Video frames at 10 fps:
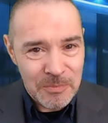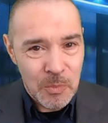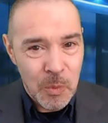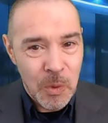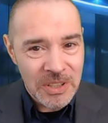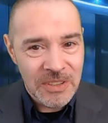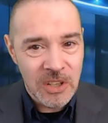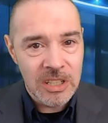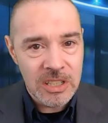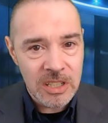What you've got
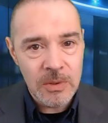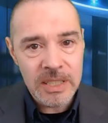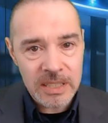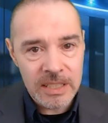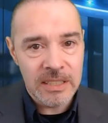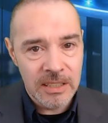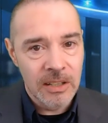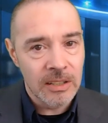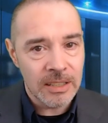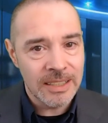to do is
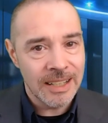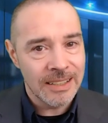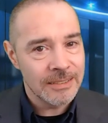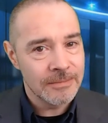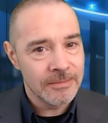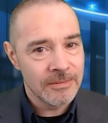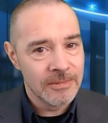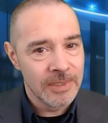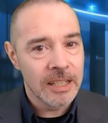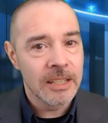look, yeah,
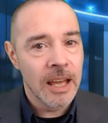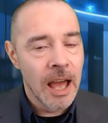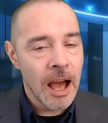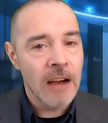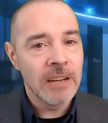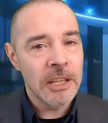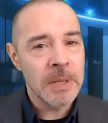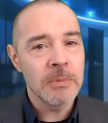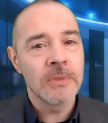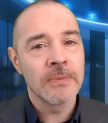are other
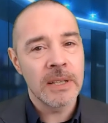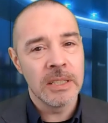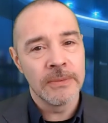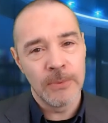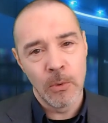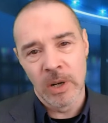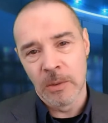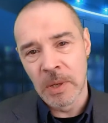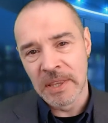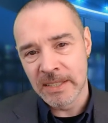people's faces falling
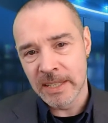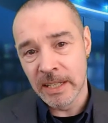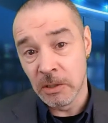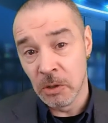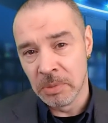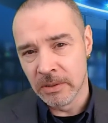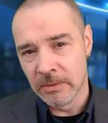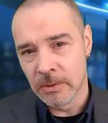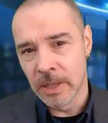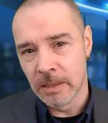when they're seeing your
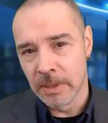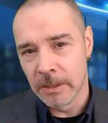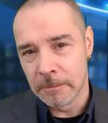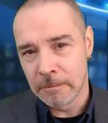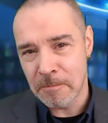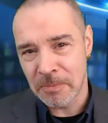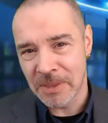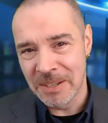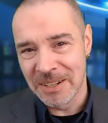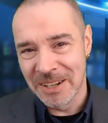beautiful baby?
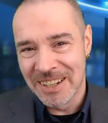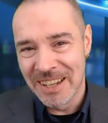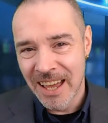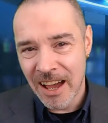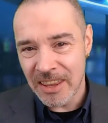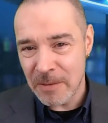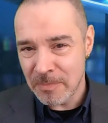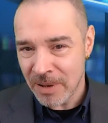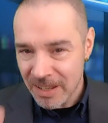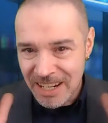You know, are they
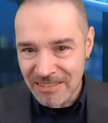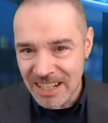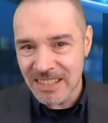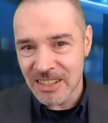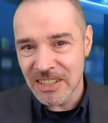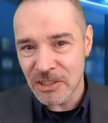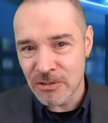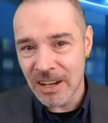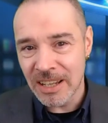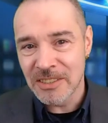plugging their ears because it's
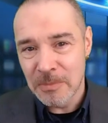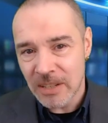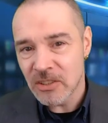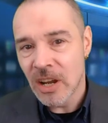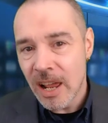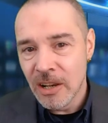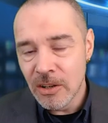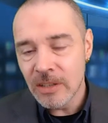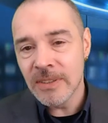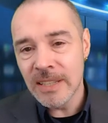crying too much?
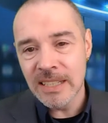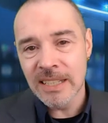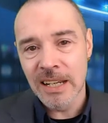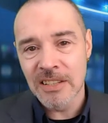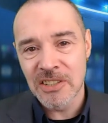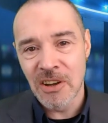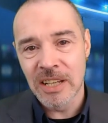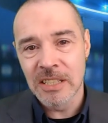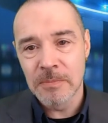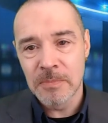Look for these little
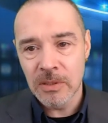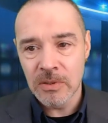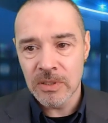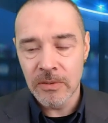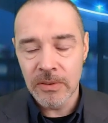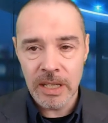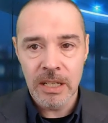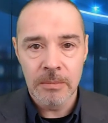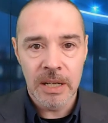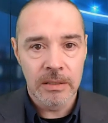signs, but also think
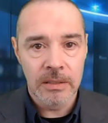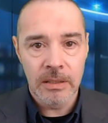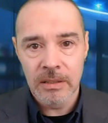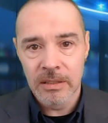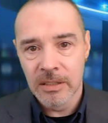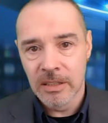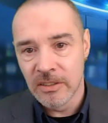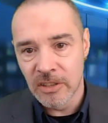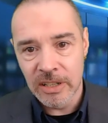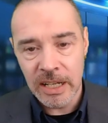about the
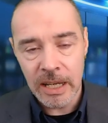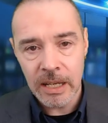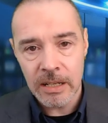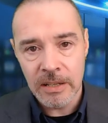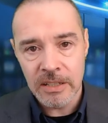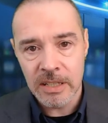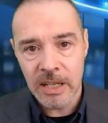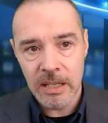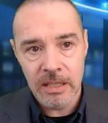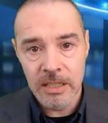journey ahead.
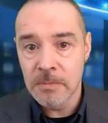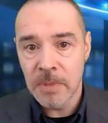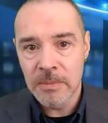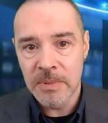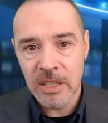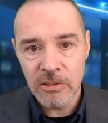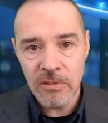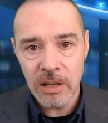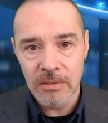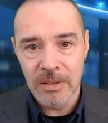Understand this baby's going to
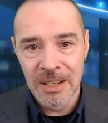grow.